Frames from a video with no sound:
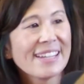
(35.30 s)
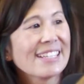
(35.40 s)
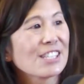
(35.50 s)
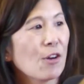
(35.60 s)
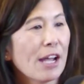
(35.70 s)

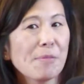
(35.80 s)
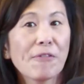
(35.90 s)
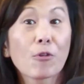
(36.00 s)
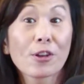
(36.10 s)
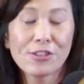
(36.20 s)
So I'm a
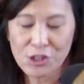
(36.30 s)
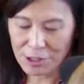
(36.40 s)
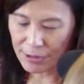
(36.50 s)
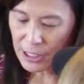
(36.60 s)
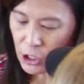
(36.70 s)
fourth
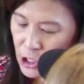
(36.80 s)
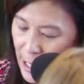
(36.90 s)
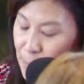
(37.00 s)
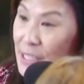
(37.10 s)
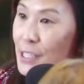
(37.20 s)
generation
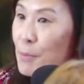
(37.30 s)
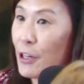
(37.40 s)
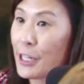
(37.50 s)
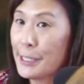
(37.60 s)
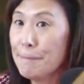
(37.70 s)
Japanese
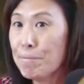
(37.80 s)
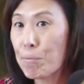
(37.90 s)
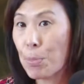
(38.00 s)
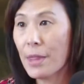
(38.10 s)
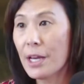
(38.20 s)
American
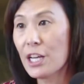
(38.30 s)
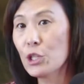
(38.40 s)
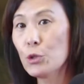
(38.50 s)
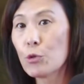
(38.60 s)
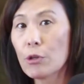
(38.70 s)

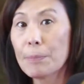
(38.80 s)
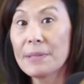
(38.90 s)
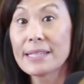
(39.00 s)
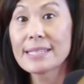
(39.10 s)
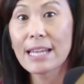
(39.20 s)
who grew up
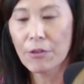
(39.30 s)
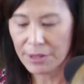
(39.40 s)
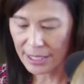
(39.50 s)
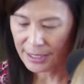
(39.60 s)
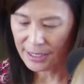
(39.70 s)
in the south
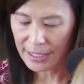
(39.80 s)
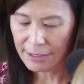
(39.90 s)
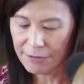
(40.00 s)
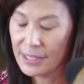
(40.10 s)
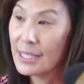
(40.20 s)
end
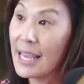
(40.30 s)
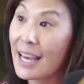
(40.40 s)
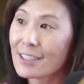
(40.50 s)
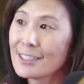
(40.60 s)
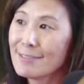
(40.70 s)
of
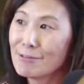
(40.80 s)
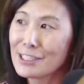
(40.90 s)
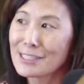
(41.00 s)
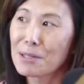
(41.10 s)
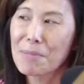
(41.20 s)
Seattle,
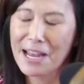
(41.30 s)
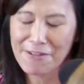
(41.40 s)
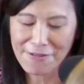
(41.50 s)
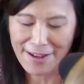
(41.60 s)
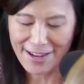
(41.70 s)
just up
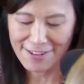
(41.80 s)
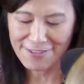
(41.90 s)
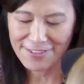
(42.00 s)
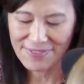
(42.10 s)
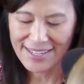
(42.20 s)
I-5.
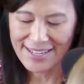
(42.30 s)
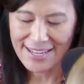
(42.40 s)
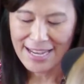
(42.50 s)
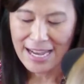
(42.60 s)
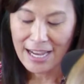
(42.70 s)

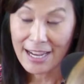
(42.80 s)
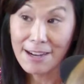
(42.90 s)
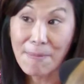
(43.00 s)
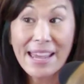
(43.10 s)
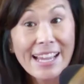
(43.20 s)

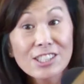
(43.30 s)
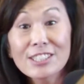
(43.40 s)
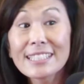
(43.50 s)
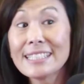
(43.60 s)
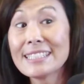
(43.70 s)
I
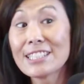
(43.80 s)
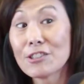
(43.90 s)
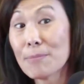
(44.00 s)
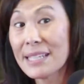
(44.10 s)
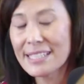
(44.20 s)
actually
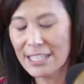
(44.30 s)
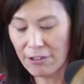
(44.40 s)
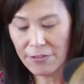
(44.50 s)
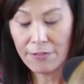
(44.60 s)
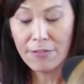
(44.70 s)
consider
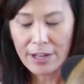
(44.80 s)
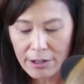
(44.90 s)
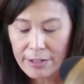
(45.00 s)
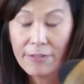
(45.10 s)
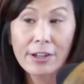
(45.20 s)
myself
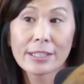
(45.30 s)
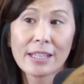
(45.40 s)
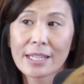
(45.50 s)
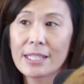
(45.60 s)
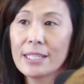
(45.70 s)
very, very
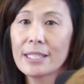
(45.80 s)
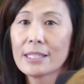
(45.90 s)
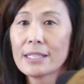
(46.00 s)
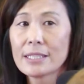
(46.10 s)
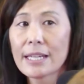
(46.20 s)
lucky
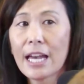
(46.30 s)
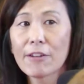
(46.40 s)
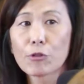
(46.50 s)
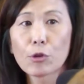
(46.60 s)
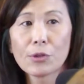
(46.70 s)
to
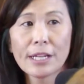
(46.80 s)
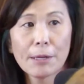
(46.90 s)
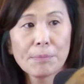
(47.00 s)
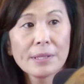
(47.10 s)
have grown up